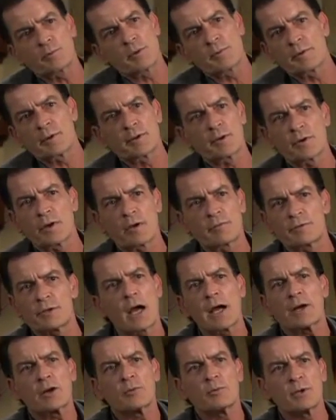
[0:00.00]
People that don't have
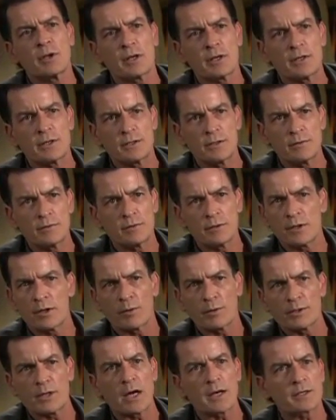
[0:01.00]
tiger blood and,
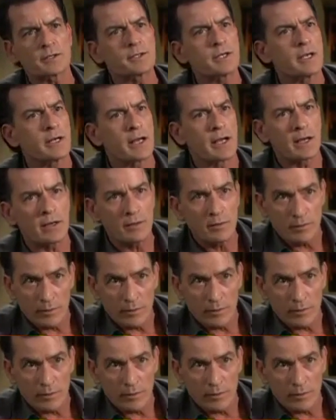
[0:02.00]
Adonis DNA.